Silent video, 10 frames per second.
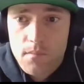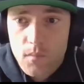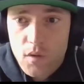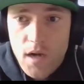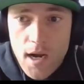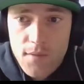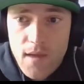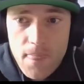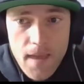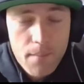We're kind of
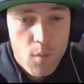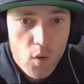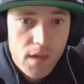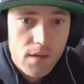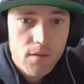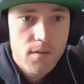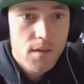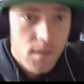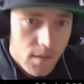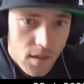at that point
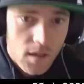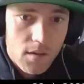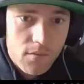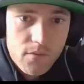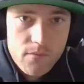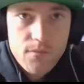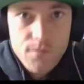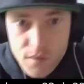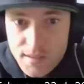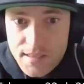of
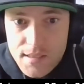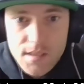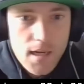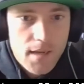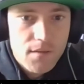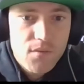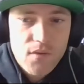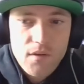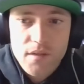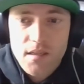release kind of
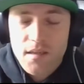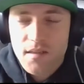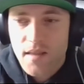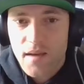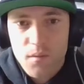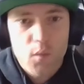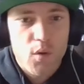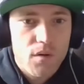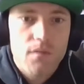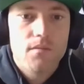feeling that
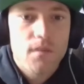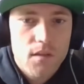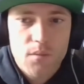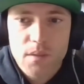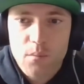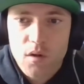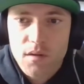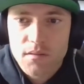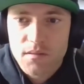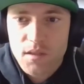we're a little bit more,